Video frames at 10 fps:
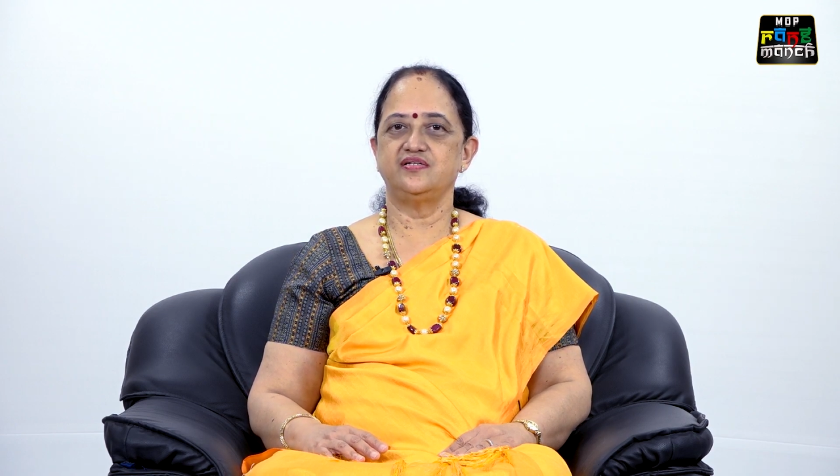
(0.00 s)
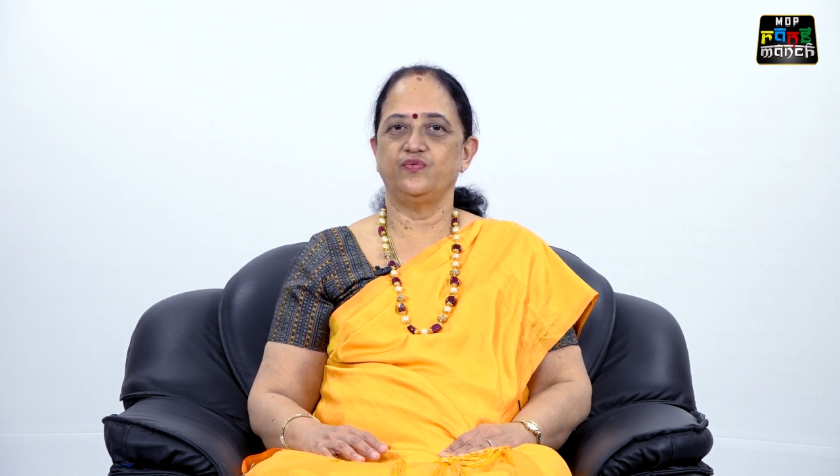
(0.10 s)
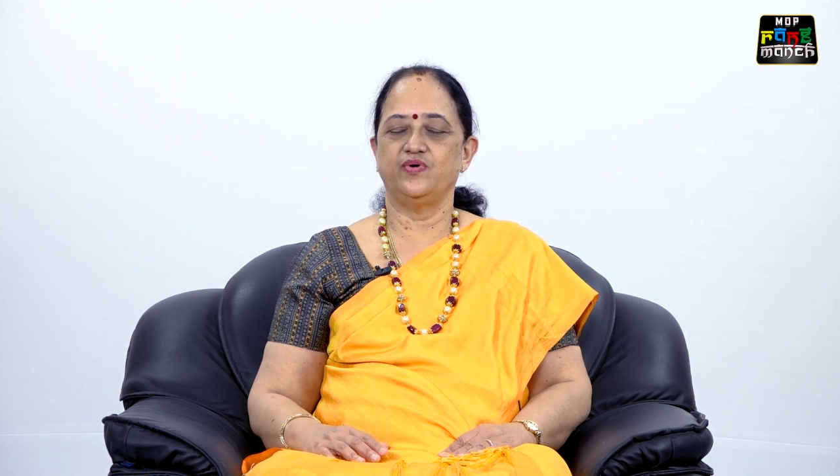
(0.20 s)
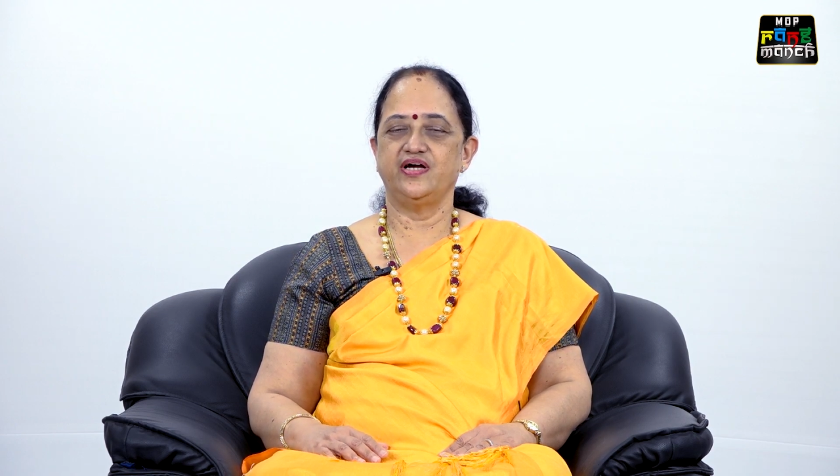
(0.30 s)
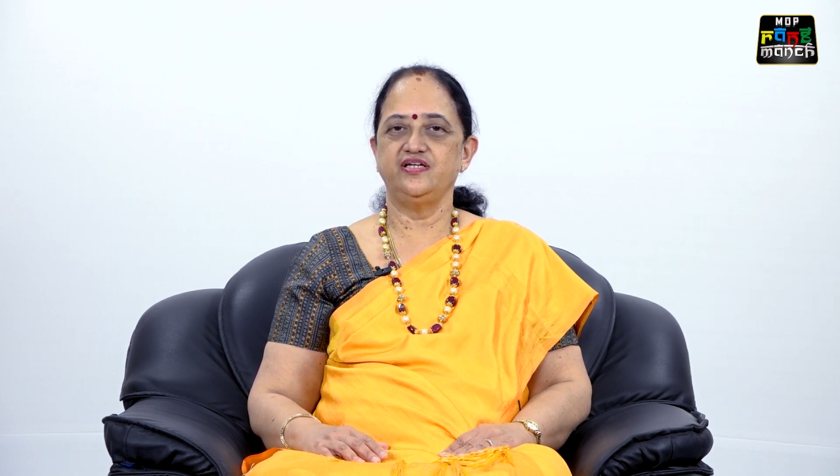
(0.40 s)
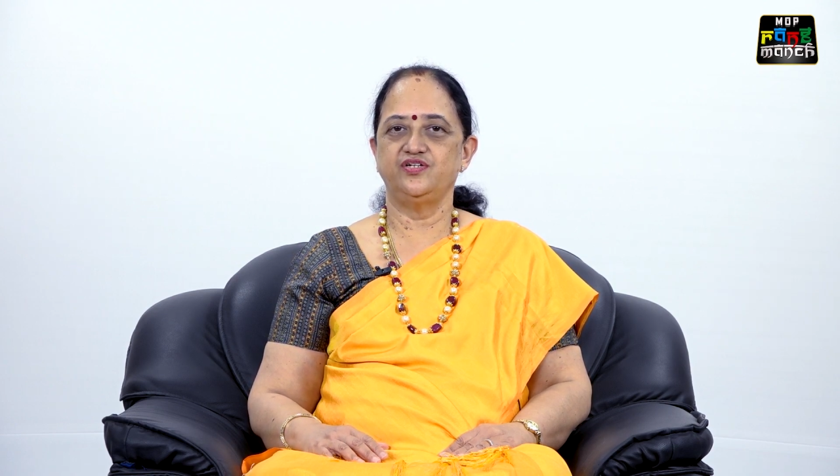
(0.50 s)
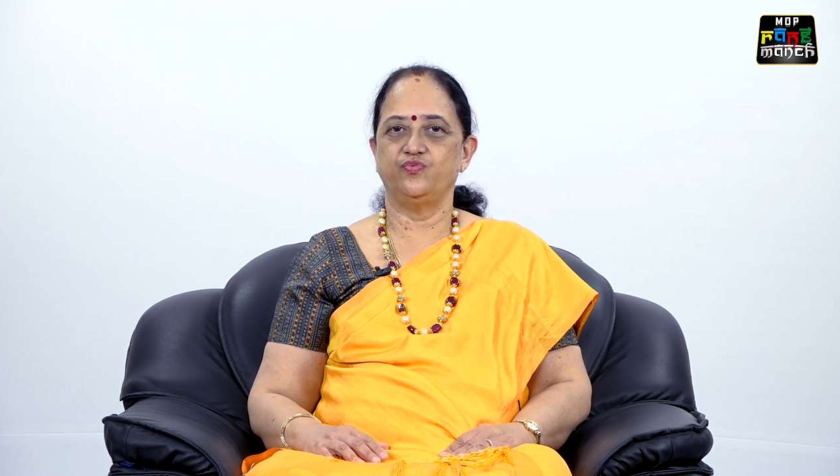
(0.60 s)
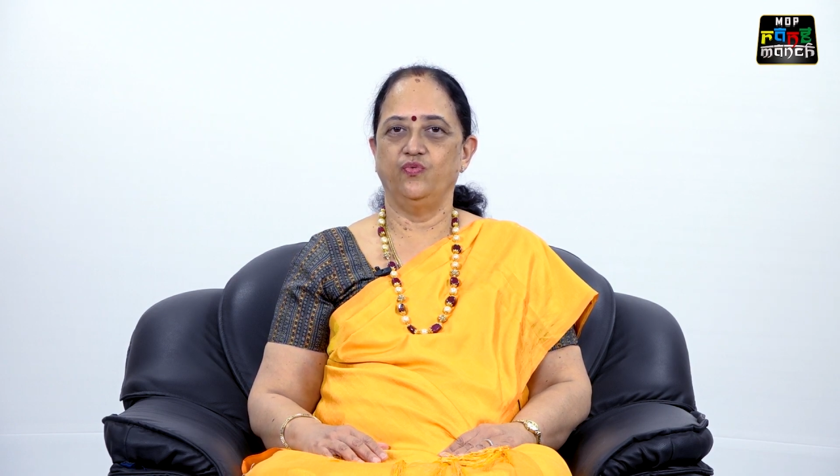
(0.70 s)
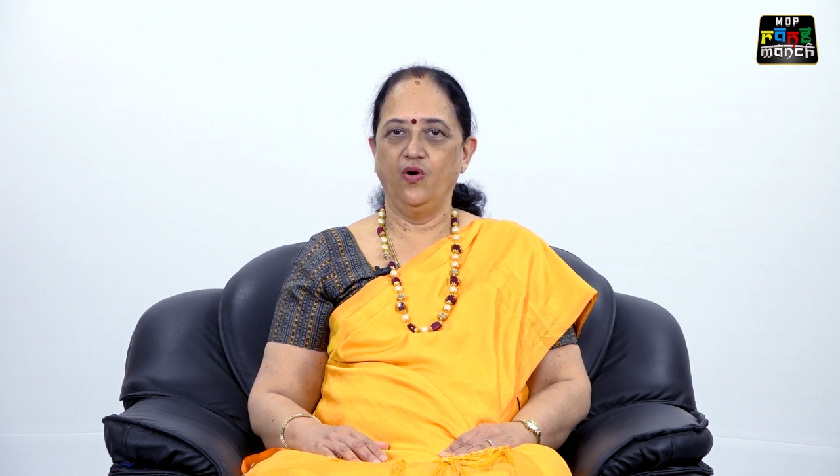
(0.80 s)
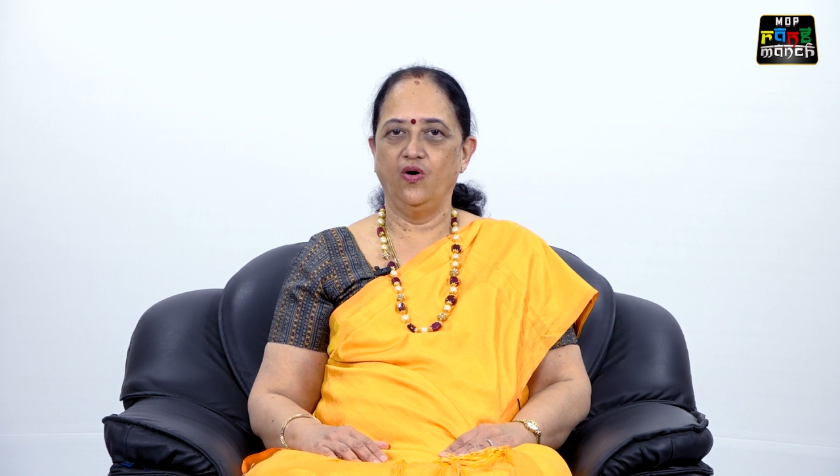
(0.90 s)
as a white
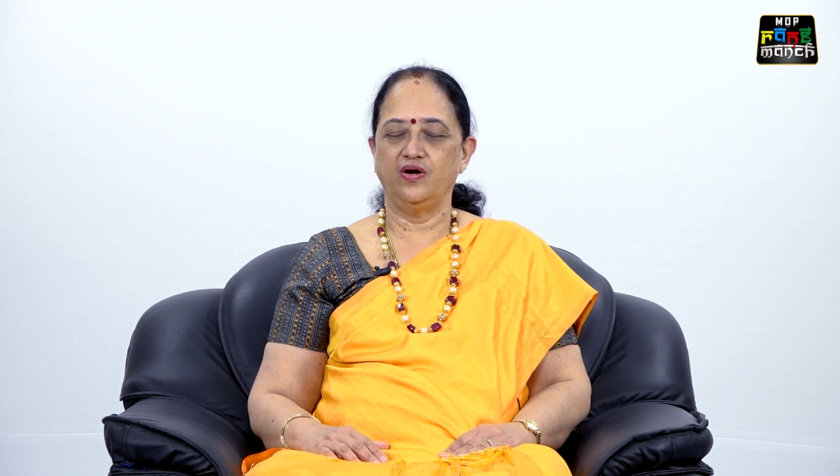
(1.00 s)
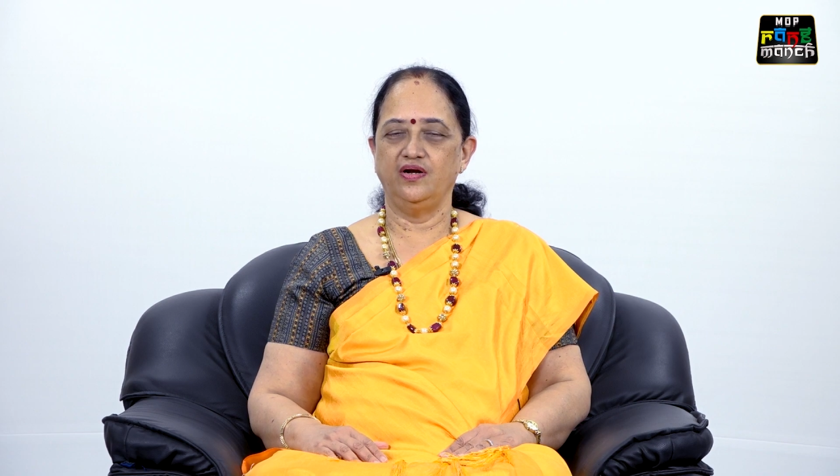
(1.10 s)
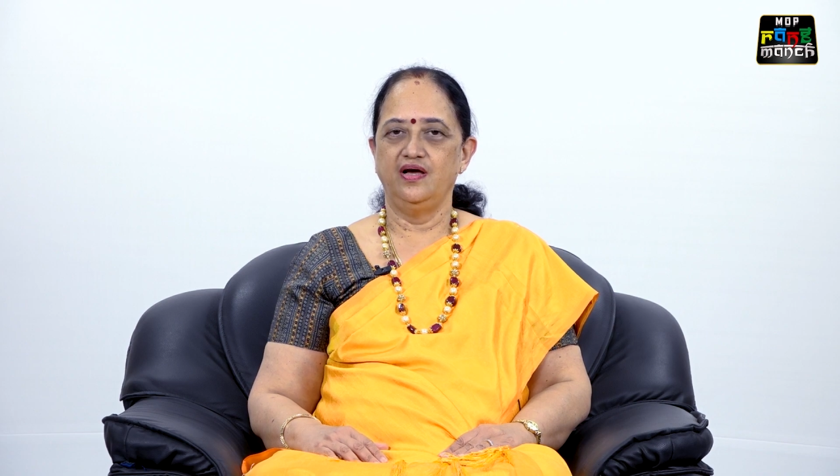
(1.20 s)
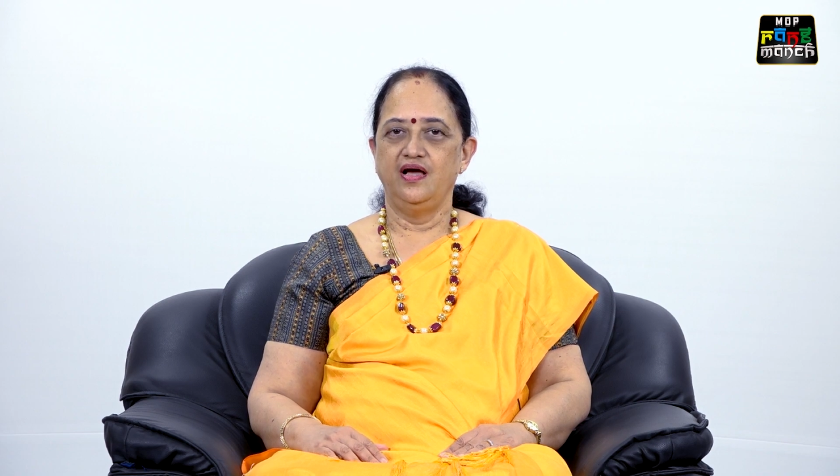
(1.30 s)
wall